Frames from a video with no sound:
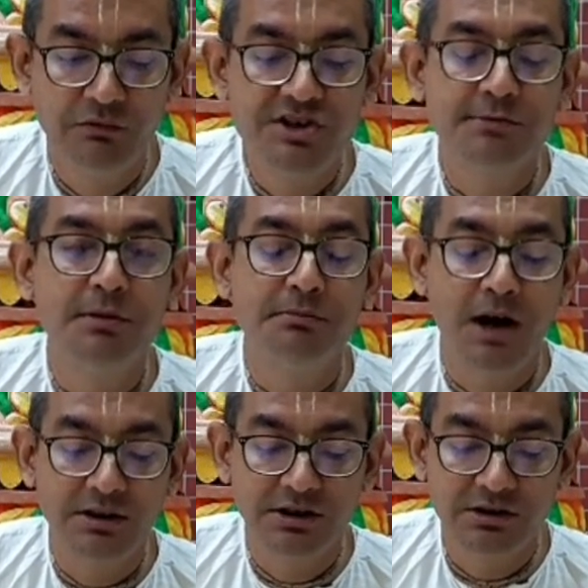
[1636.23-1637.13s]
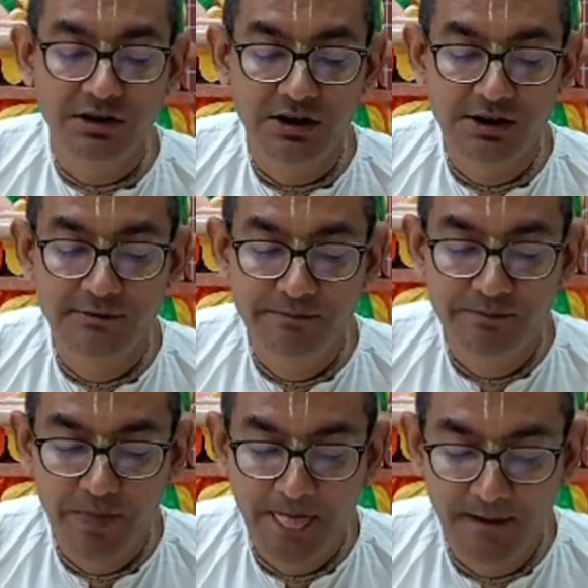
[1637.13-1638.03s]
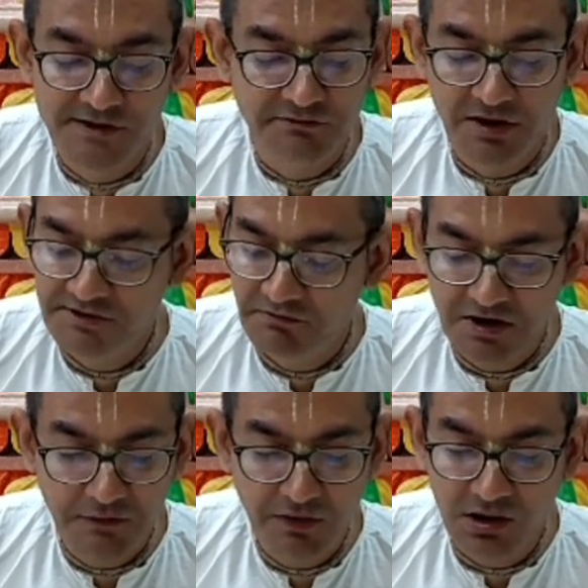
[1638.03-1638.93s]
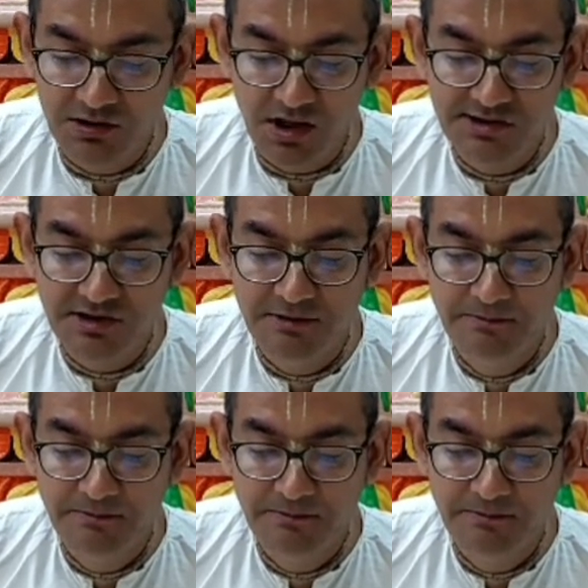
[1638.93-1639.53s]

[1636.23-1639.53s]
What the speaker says: Vishamam Bhati Hridaye. It's a very difficult task.